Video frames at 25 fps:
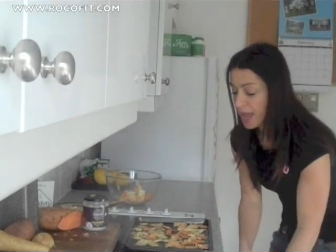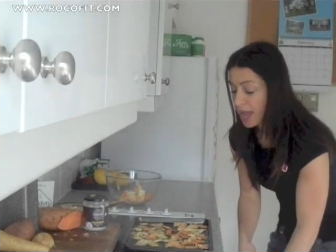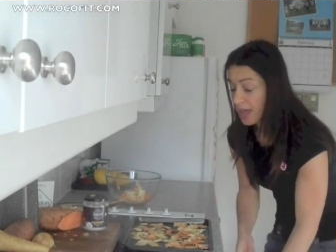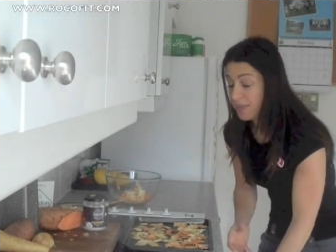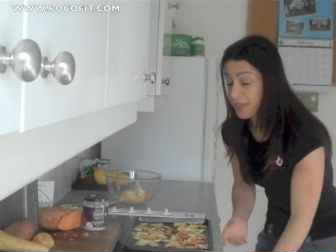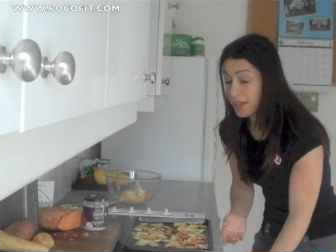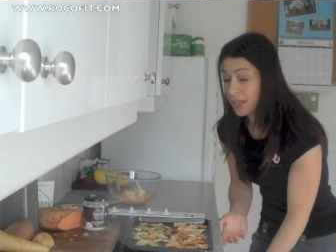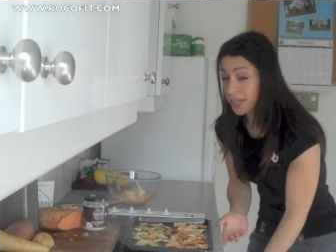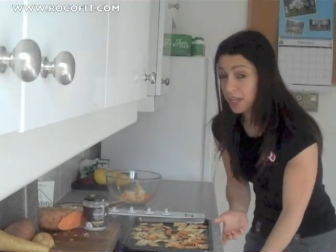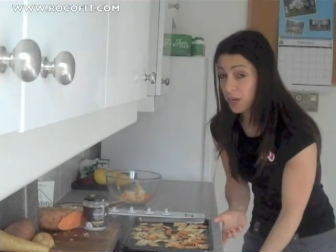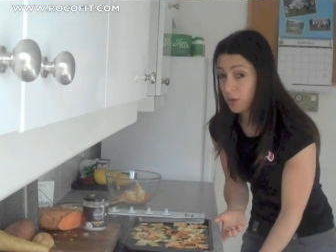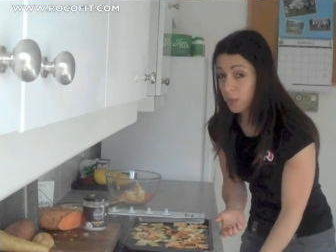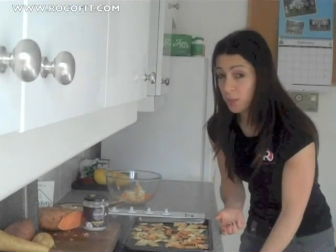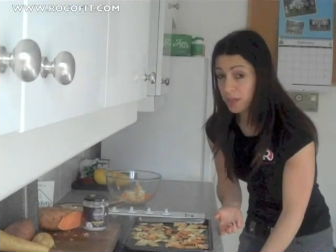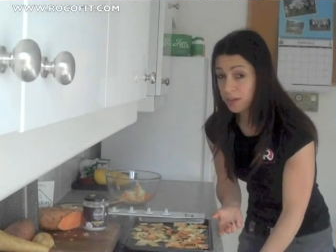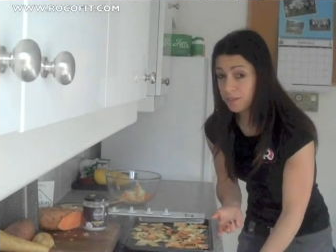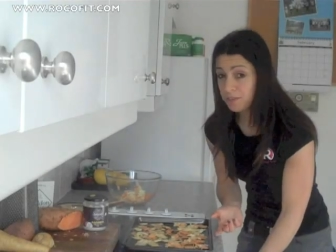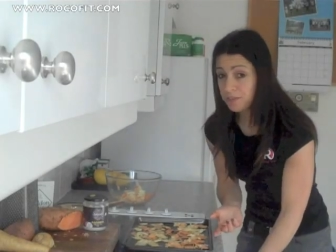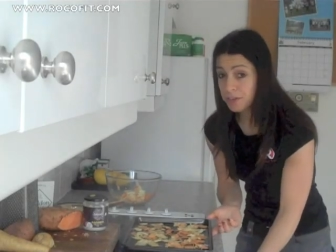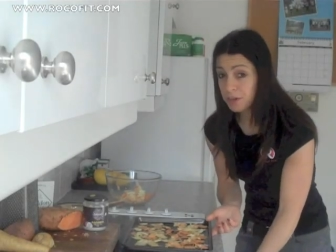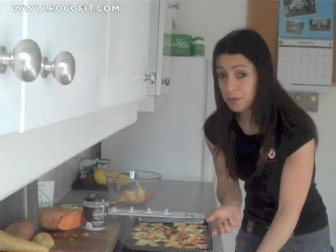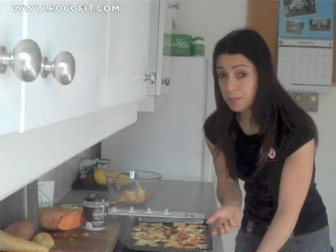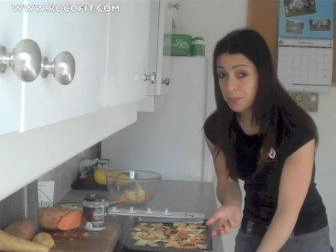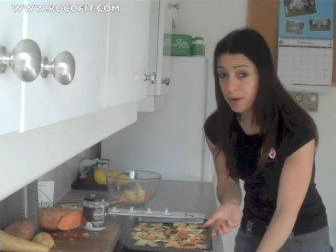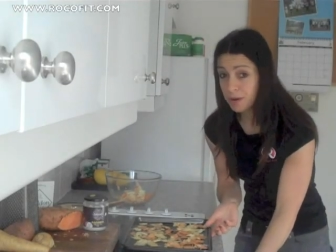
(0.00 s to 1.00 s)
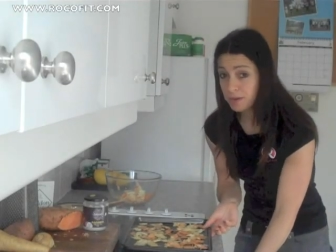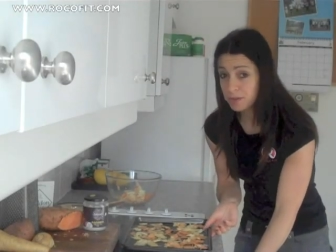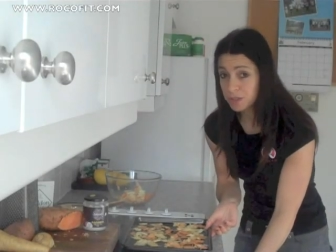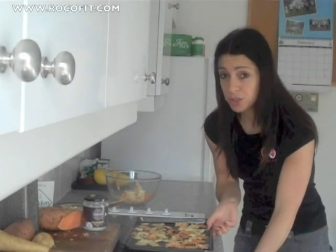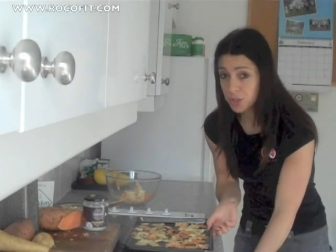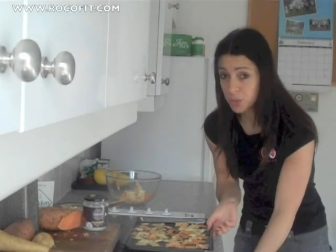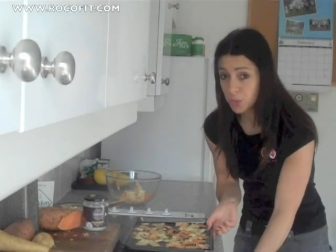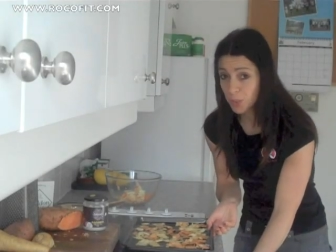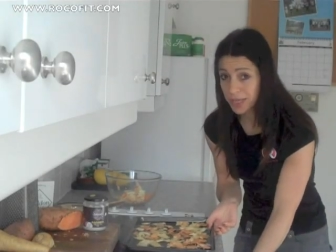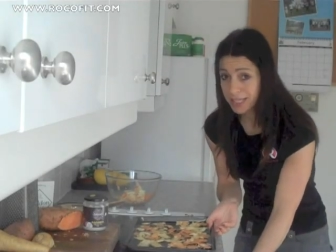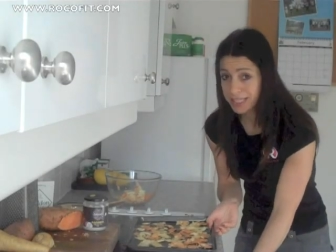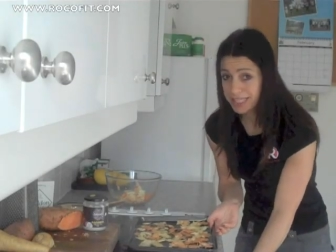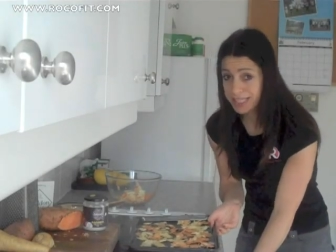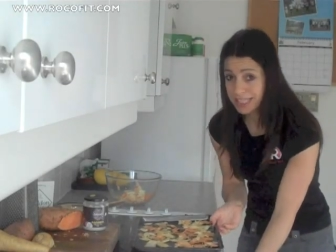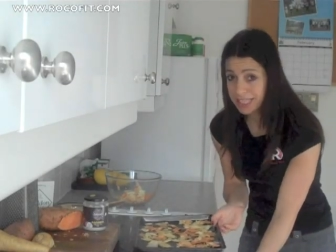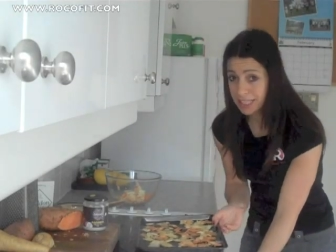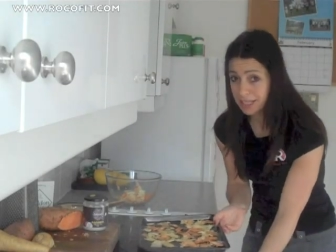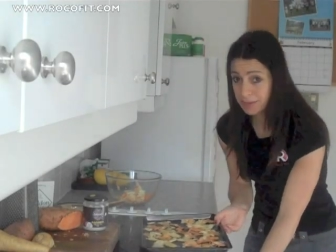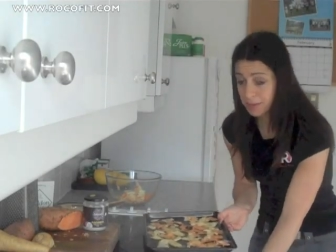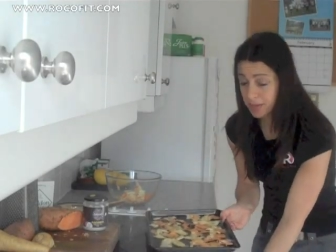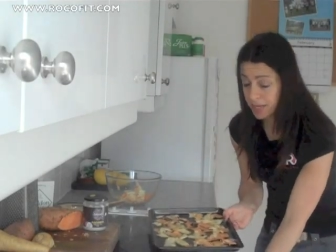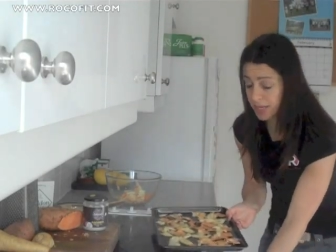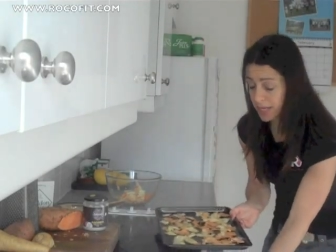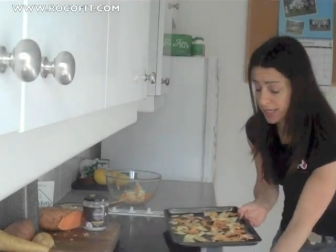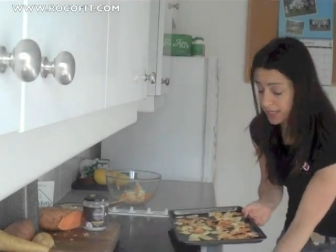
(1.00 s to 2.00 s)
and they go in for about
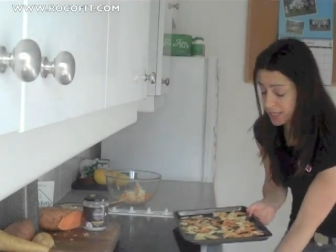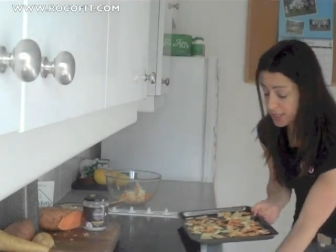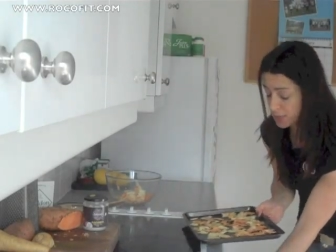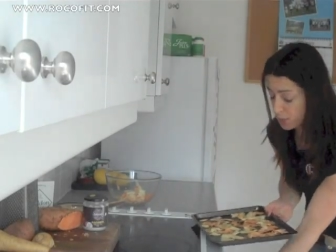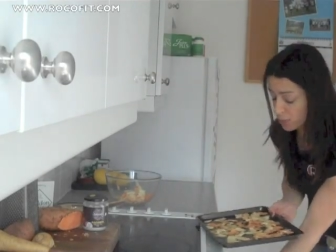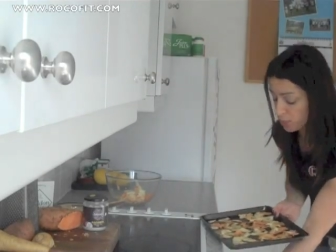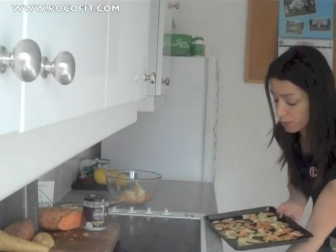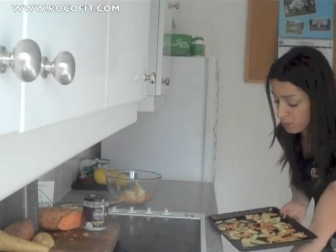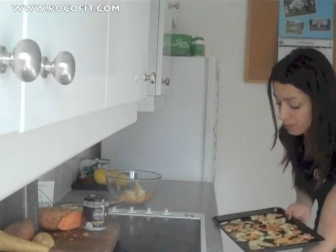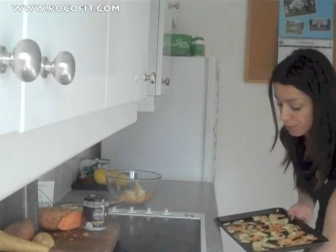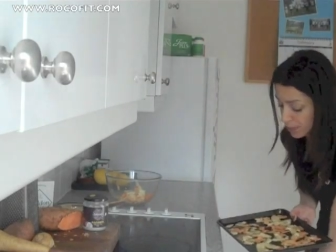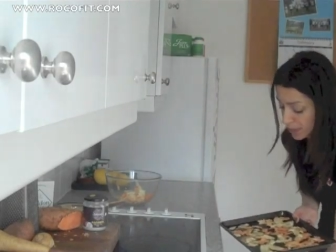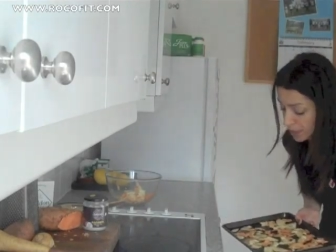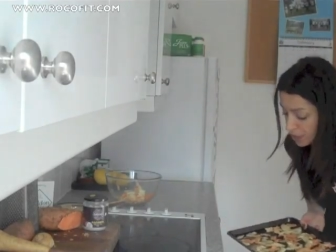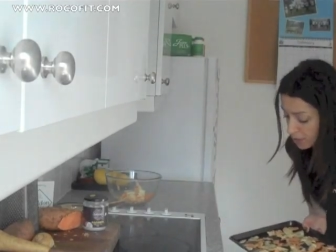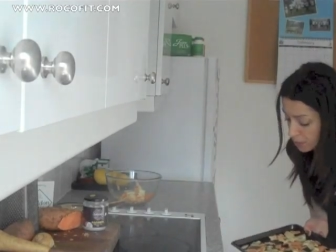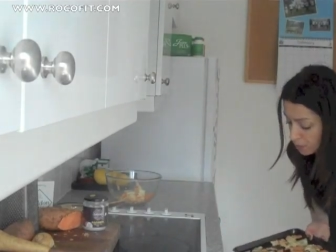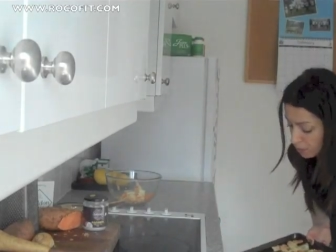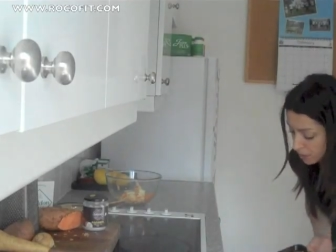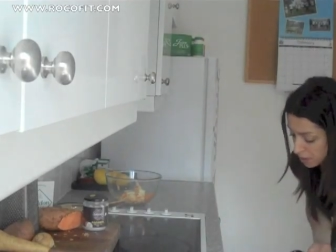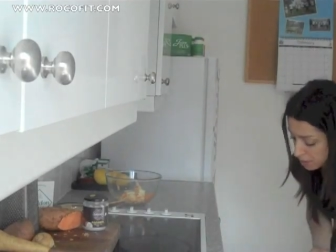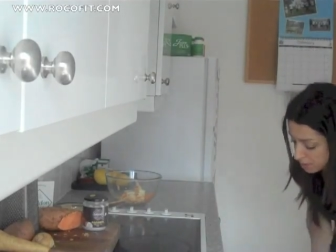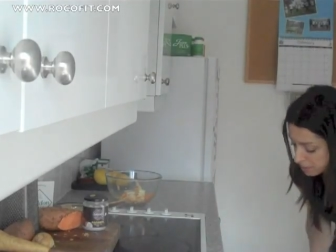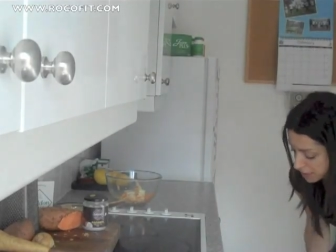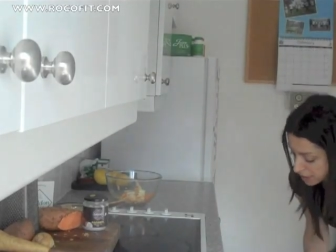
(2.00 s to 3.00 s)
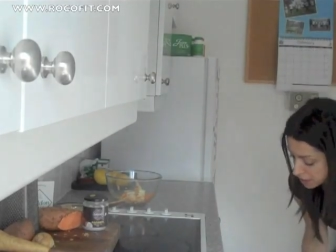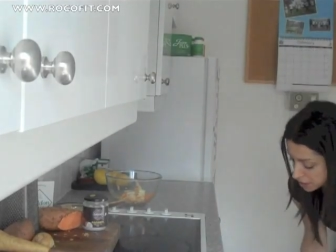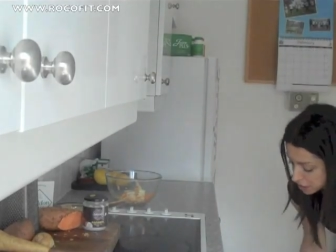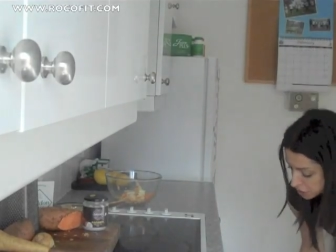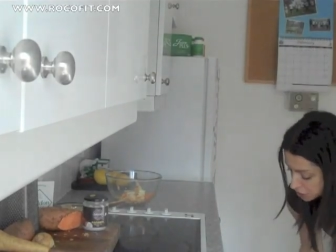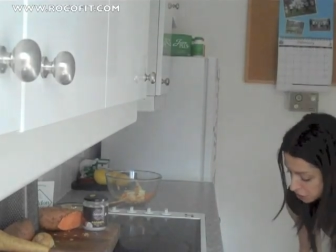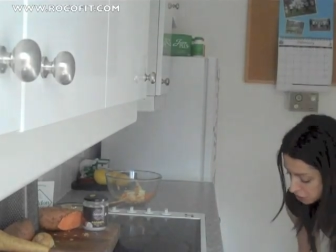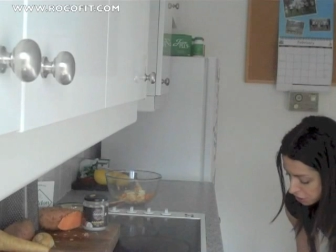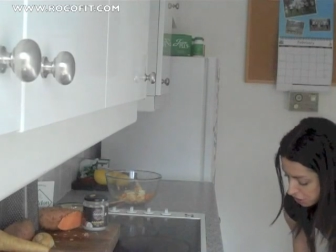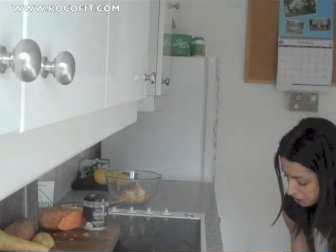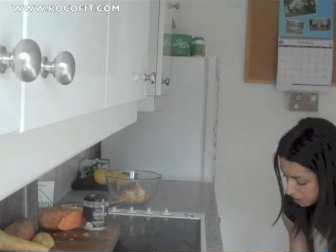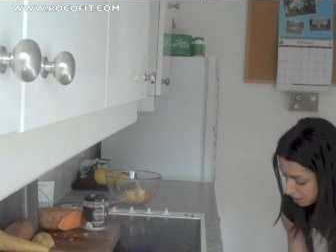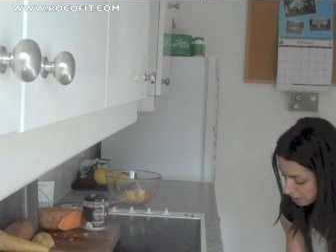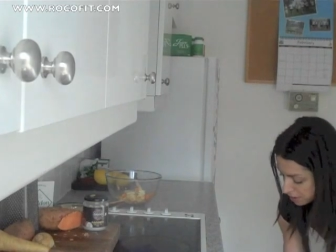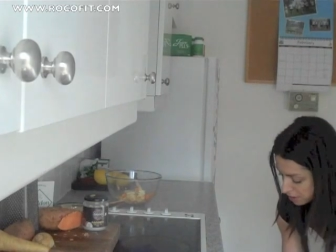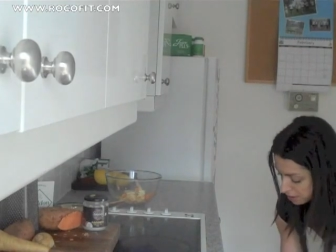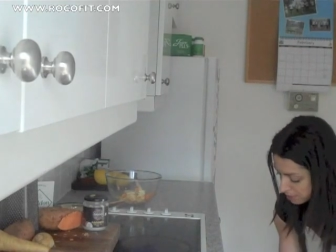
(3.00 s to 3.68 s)
20 minutes, but you want to make sure,